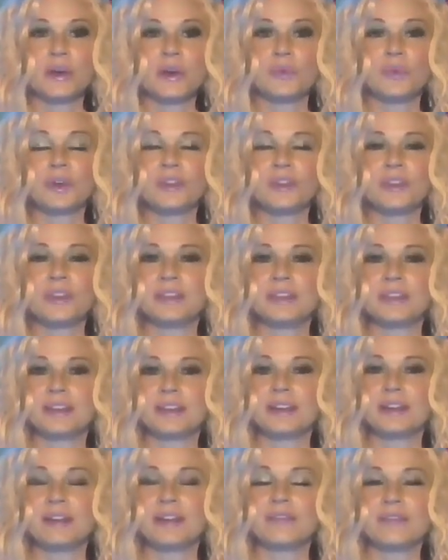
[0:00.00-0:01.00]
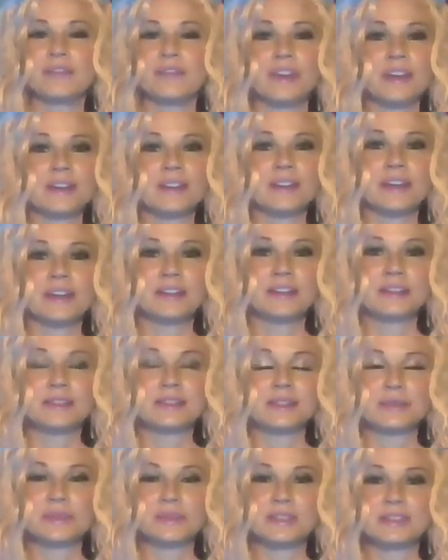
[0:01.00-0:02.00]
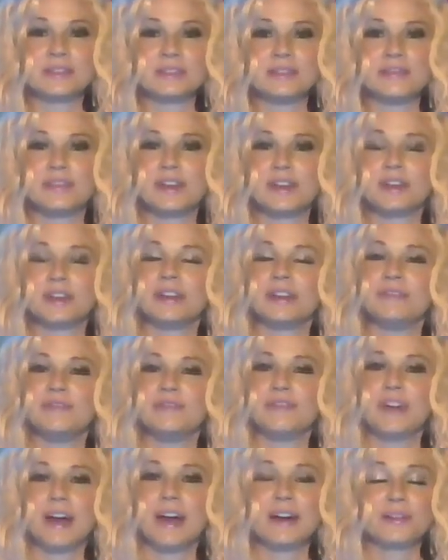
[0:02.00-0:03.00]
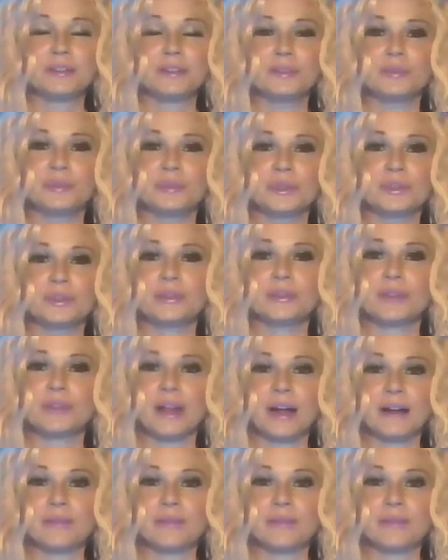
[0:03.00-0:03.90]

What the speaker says: we're thinking very exquisite, very valuable